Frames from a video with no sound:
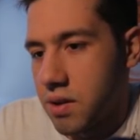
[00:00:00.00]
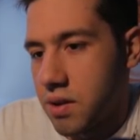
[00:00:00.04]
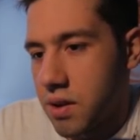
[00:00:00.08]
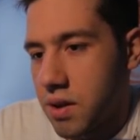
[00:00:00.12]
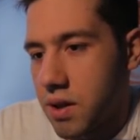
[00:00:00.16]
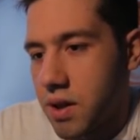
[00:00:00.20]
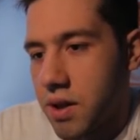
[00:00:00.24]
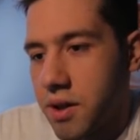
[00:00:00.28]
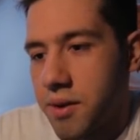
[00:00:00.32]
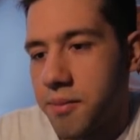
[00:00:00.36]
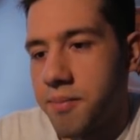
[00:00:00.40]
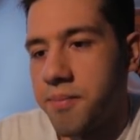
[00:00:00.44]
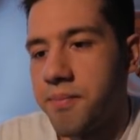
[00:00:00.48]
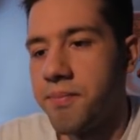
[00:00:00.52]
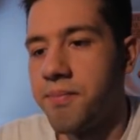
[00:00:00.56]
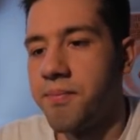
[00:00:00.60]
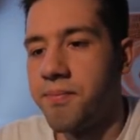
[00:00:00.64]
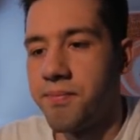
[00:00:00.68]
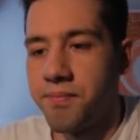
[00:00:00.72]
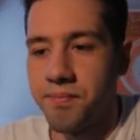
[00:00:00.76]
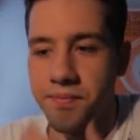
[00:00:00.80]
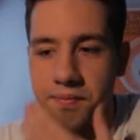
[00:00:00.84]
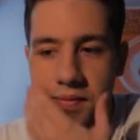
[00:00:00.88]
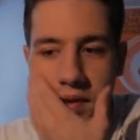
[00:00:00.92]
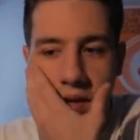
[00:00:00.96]
Okay.
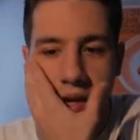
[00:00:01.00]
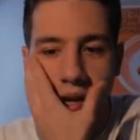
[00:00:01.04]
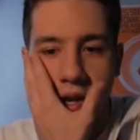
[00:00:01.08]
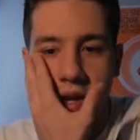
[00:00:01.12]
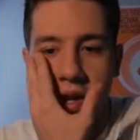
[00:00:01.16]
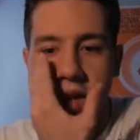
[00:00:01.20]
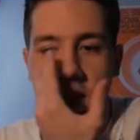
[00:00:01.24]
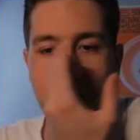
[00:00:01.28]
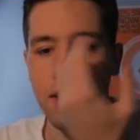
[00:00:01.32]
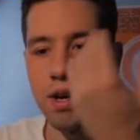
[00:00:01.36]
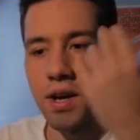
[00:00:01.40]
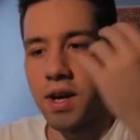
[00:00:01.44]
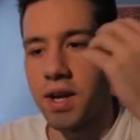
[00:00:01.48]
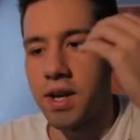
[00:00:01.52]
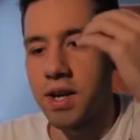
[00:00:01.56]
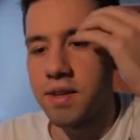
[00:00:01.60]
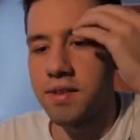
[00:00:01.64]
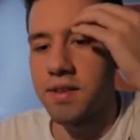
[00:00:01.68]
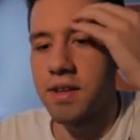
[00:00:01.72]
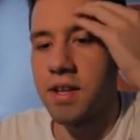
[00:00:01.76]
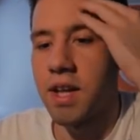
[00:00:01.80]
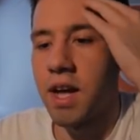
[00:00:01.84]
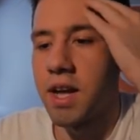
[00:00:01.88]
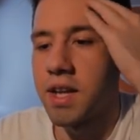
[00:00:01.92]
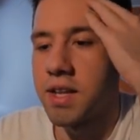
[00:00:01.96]
Alright, that's
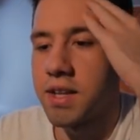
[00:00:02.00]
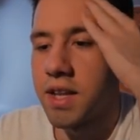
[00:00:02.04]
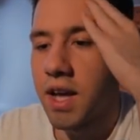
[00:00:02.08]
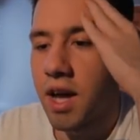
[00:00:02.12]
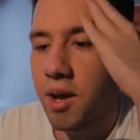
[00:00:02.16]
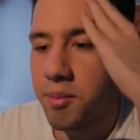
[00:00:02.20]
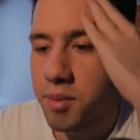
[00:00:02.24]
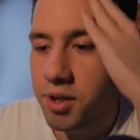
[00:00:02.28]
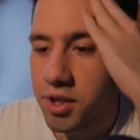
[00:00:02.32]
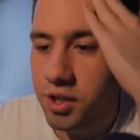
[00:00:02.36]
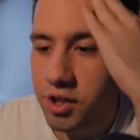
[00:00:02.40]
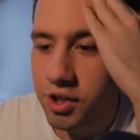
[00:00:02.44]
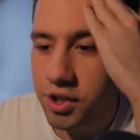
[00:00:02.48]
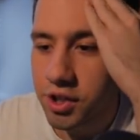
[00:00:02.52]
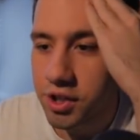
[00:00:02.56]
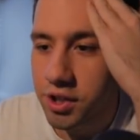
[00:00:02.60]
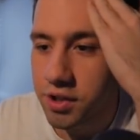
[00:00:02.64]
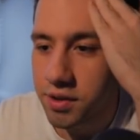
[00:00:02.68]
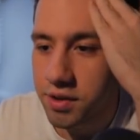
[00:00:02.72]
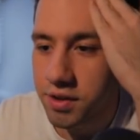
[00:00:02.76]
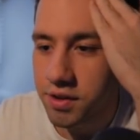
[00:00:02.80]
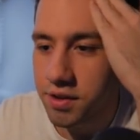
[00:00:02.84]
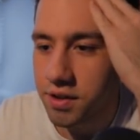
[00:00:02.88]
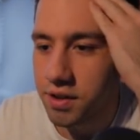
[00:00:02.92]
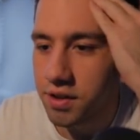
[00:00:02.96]
a lot of damage.
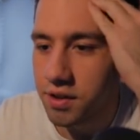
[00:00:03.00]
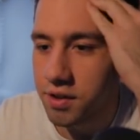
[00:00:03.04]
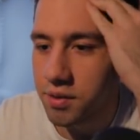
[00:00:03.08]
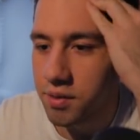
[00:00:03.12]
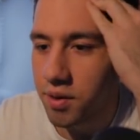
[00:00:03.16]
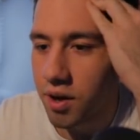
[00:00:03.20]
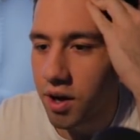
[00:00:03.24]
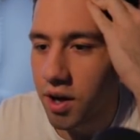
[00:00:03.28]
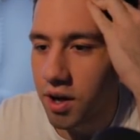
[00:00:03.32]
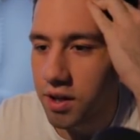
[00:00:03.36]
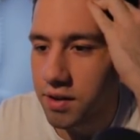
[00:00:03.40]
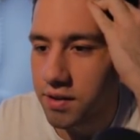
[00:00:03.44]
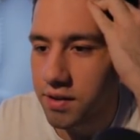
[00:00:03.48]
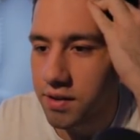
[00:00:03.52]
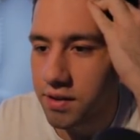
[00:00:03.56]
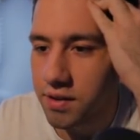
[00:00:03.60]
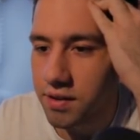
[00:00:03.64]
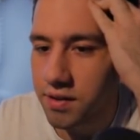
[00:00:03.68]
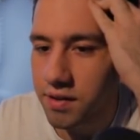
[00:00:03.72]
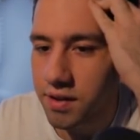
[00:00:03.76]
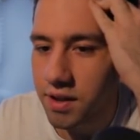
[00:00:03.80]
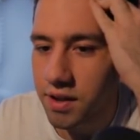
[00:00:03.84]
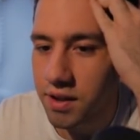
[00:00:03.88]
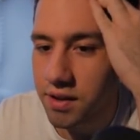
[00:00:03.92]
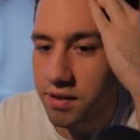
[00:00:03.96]
I'm just going to do Haunt in
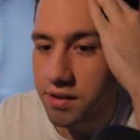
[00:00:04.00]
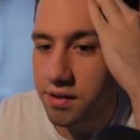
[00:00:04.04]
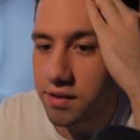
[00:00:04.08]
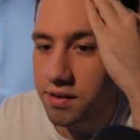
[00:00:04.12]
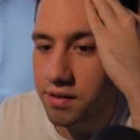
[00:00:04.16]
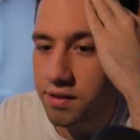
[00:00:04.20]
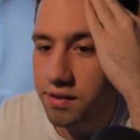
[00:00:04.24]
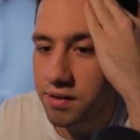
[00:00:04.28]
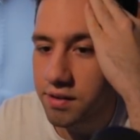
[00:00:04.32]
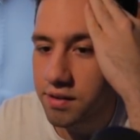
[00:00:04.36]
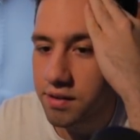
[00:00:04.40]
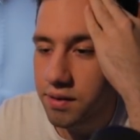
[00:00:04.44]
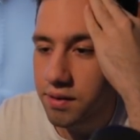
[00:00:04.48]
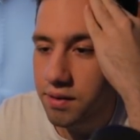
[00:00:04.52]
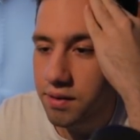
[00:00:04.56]
this case.